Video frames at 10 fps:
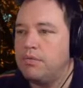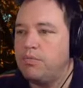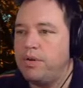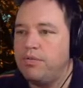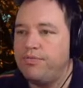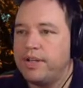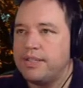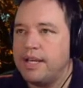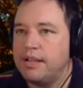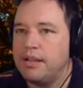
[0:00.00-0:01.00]
we will fix
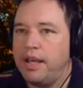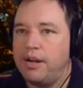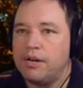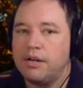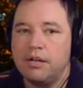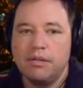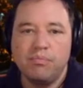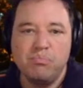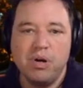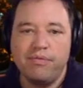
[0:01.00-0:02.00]
that later.
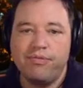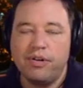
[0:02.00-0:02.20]
But for